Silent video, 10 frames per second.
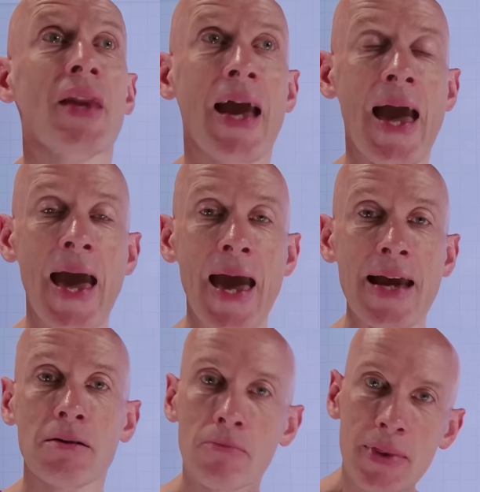
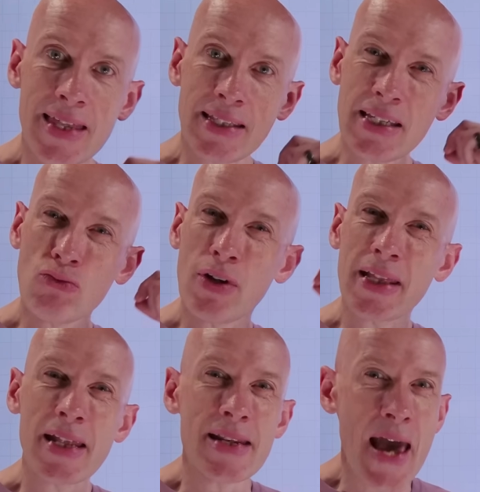And this is really
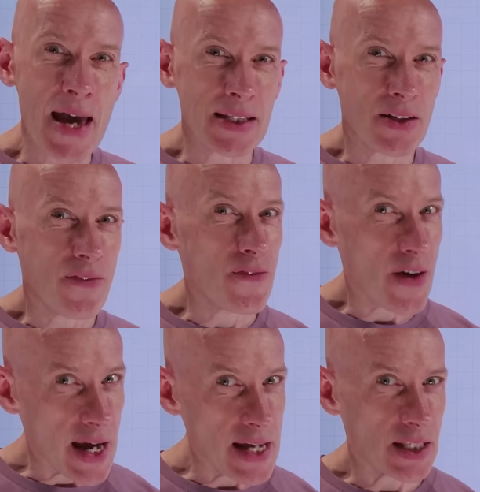the next
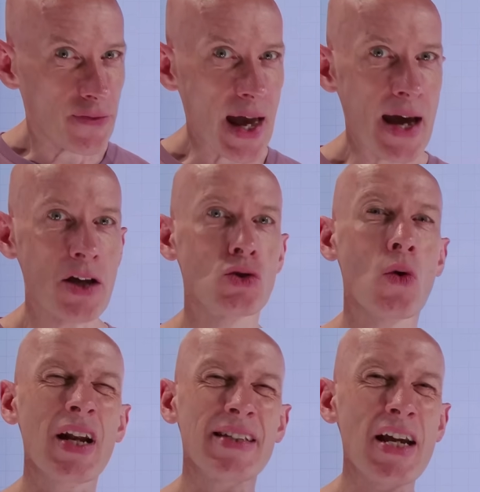phase of that as
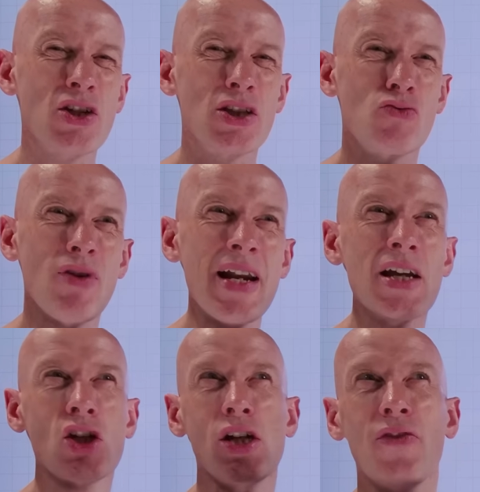organizations really are
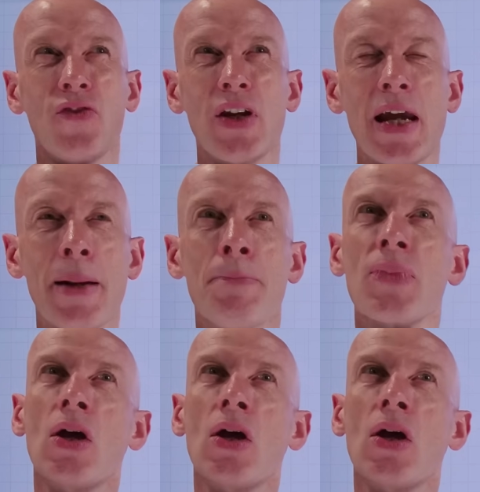shifting